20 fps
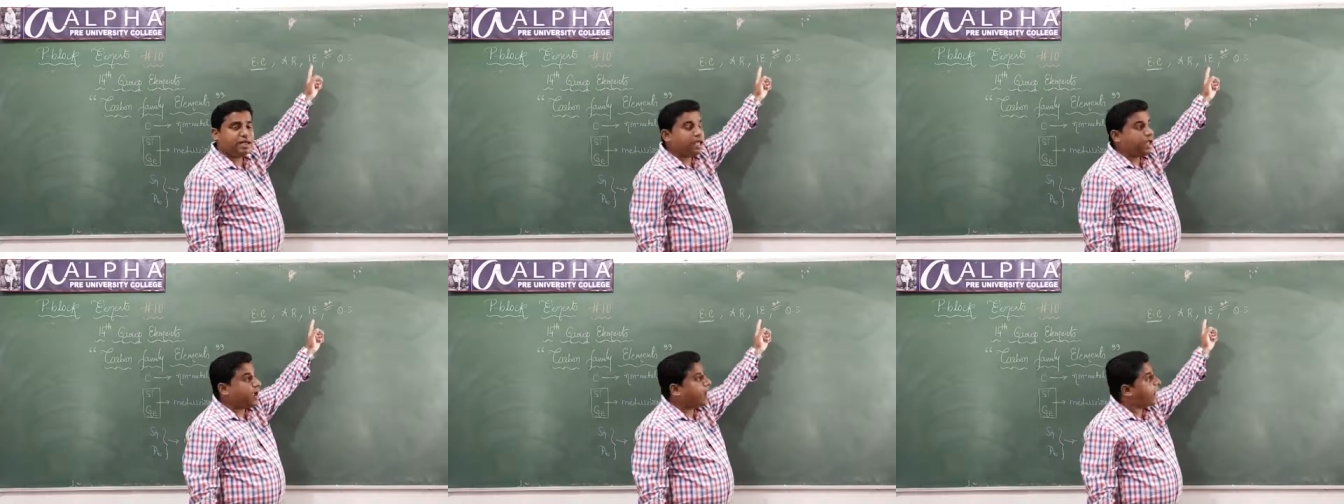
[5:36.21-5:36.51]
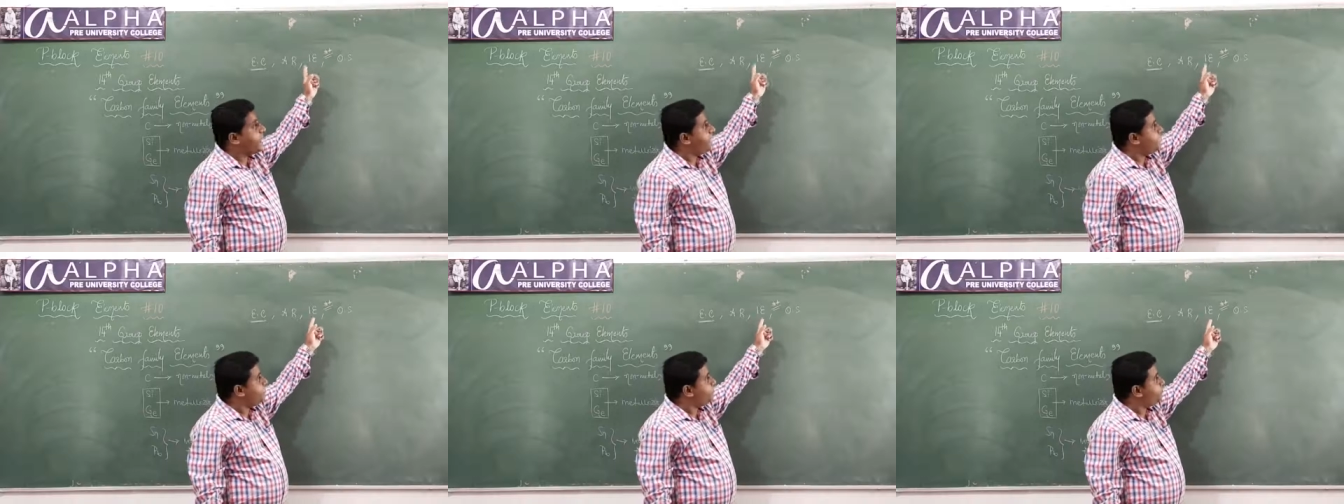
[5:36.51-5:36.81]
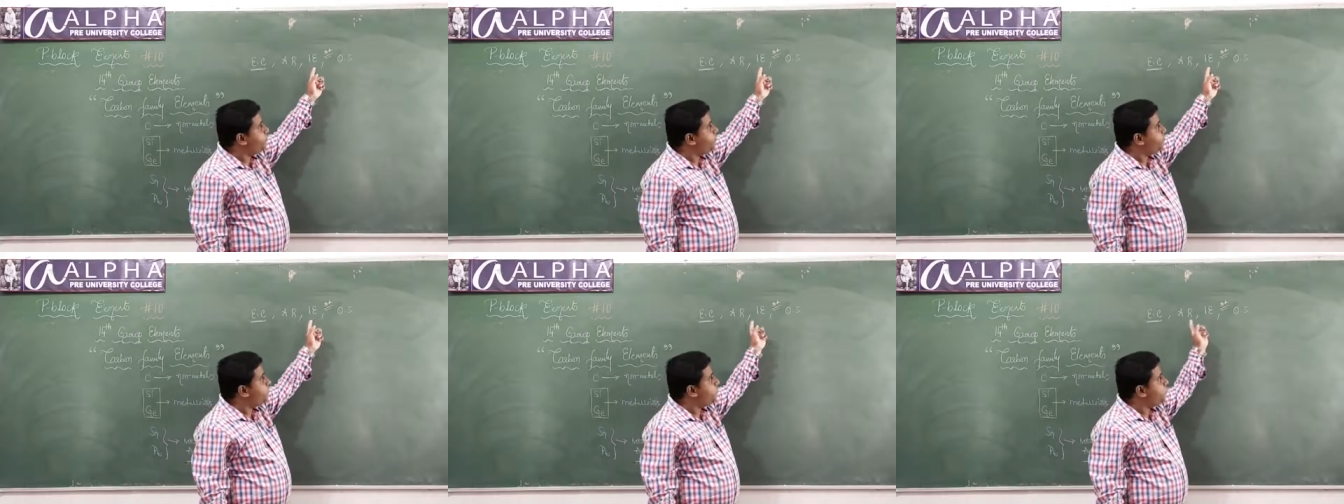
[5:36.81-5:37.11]
and it
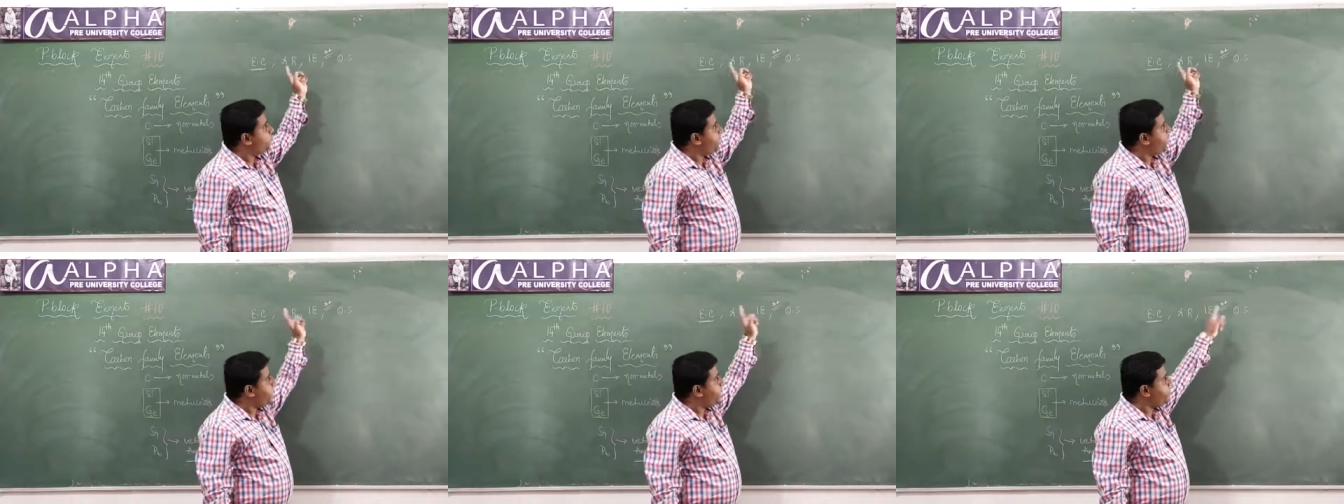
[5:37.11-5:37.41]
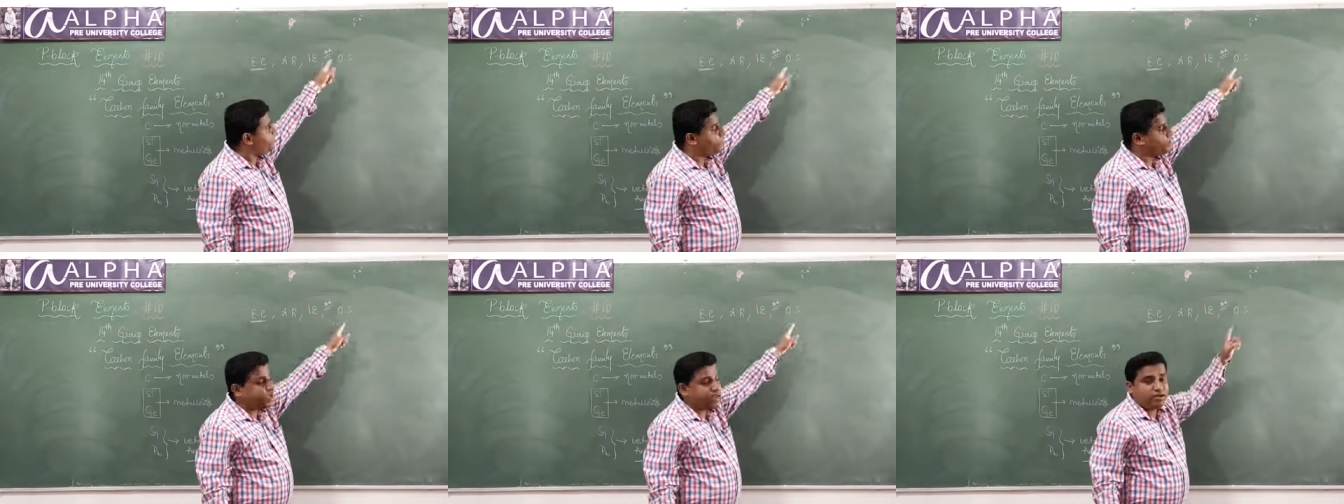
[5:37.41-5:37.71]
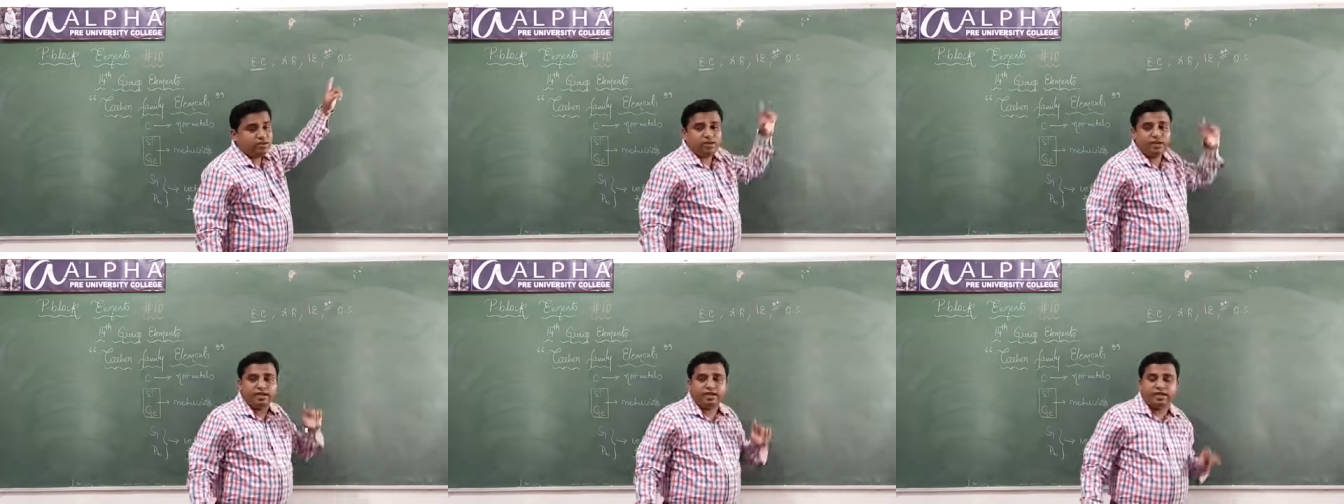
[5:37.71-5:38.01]
will be
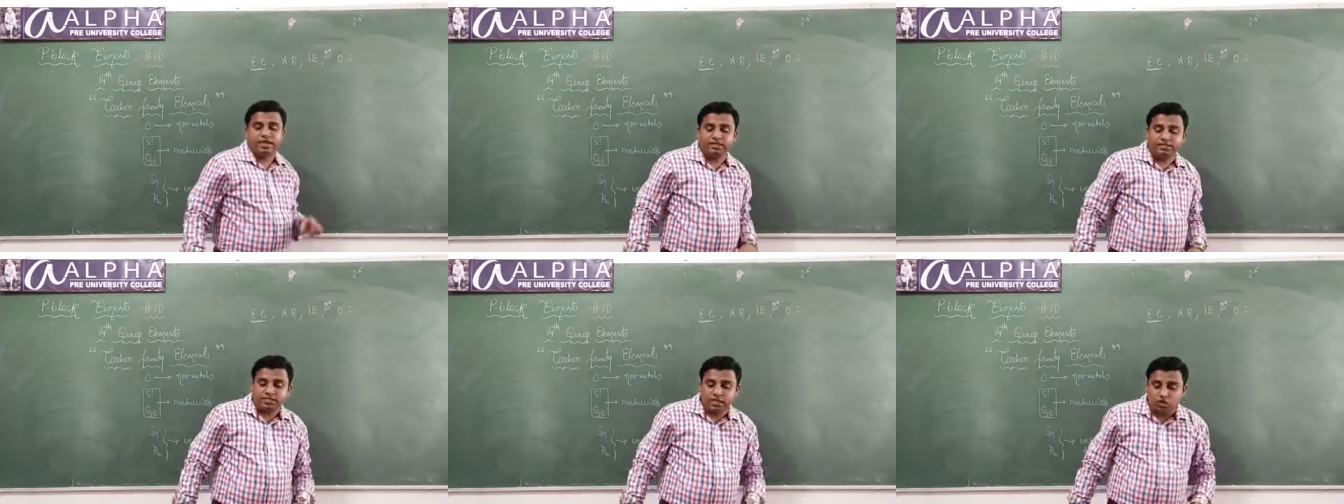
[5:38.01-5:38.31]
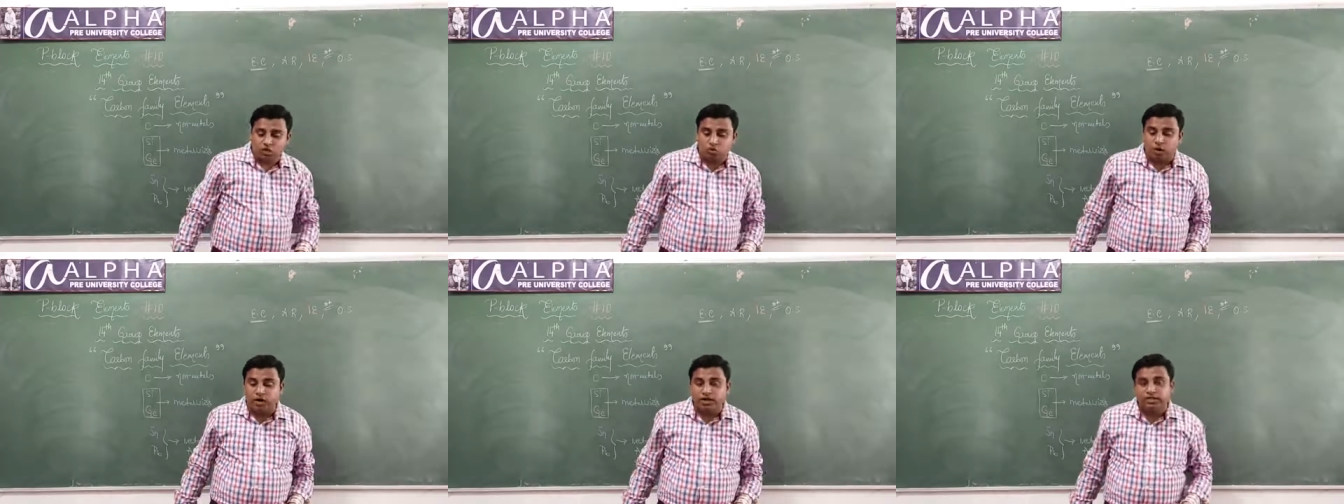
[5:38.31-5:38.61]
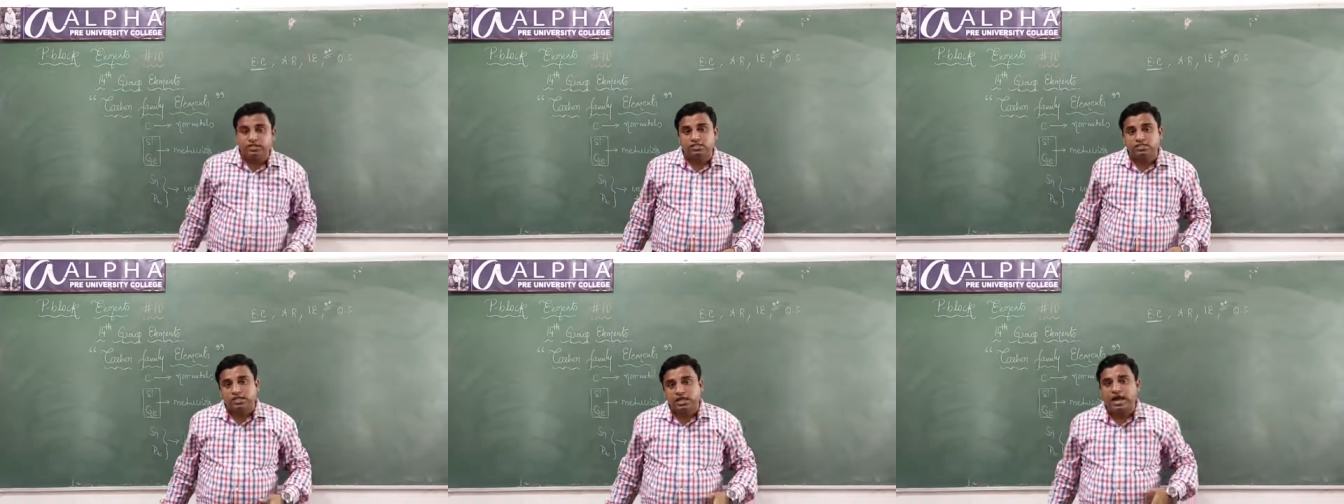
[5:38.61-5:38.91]
very easy to
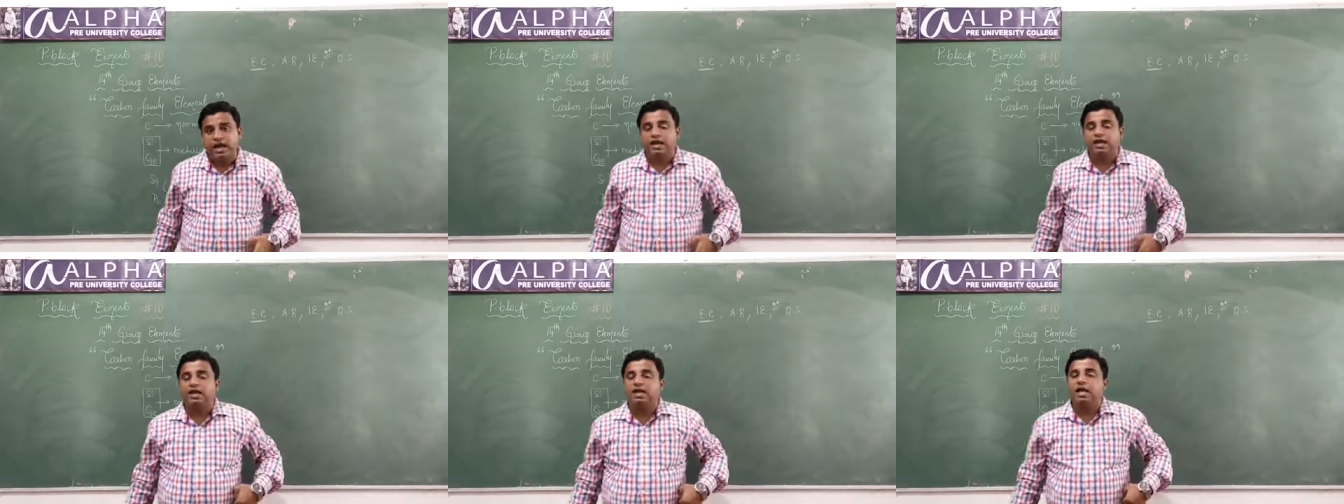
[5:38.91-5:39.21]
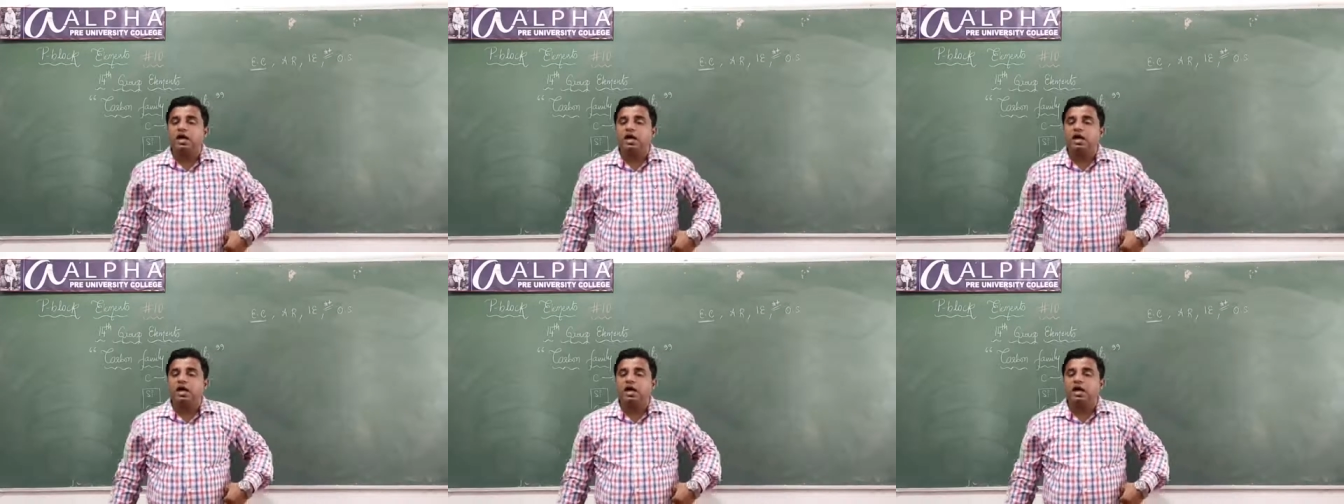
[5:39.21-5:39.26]
understand